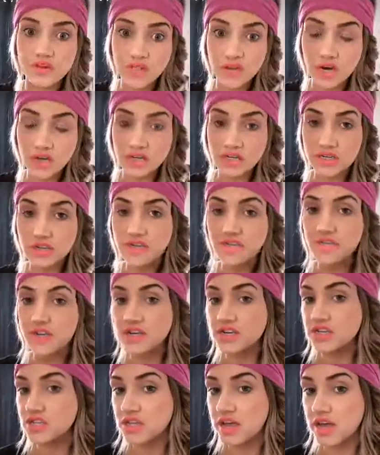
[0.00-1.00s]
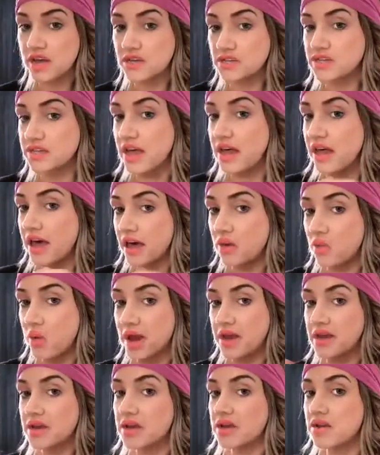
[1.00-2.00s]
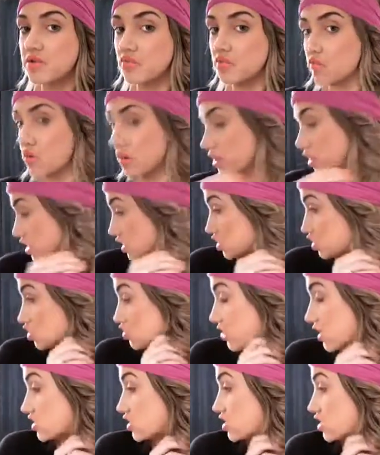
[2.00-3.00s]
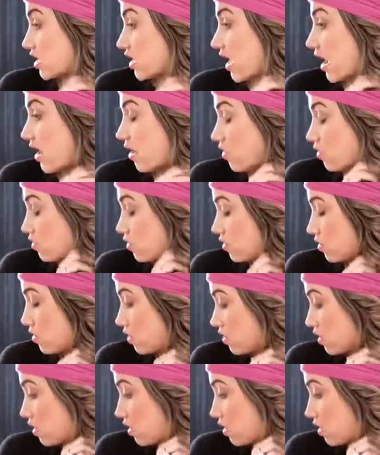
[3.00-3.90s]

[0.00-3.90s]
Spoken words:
started to finish the hairstyle, I went in and really stretched it out.